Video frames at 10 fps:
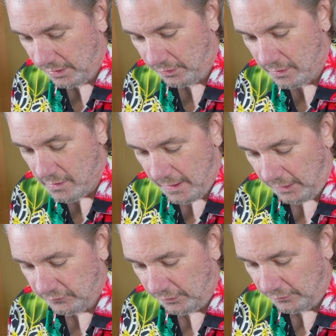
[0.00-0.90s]
an hour.
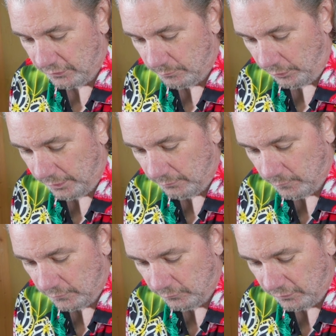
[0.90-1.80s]
That's another good point
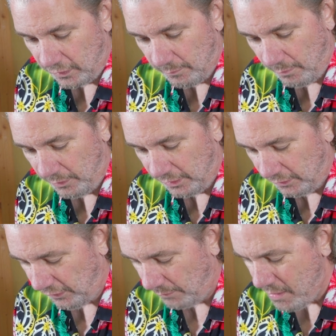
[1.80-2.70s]
where we should talk about
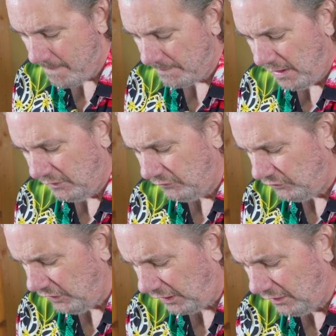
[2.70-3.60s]
marinade time.
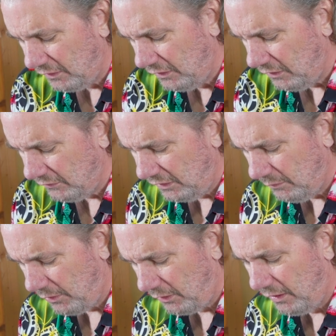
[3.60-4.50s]
Chicken, you don't need to
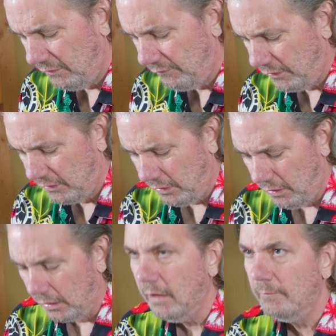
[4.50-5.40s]
marinate it very
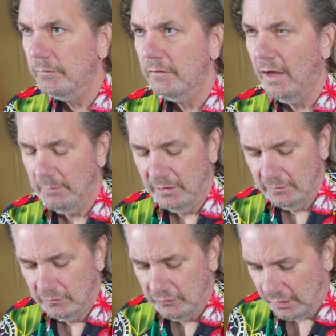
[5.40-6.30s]
long. I mean,
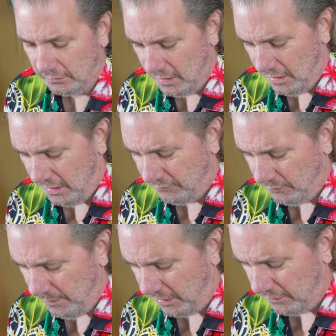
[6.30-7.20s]
chicken, if
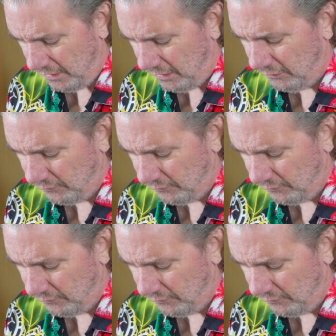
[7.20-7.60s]
you marinate it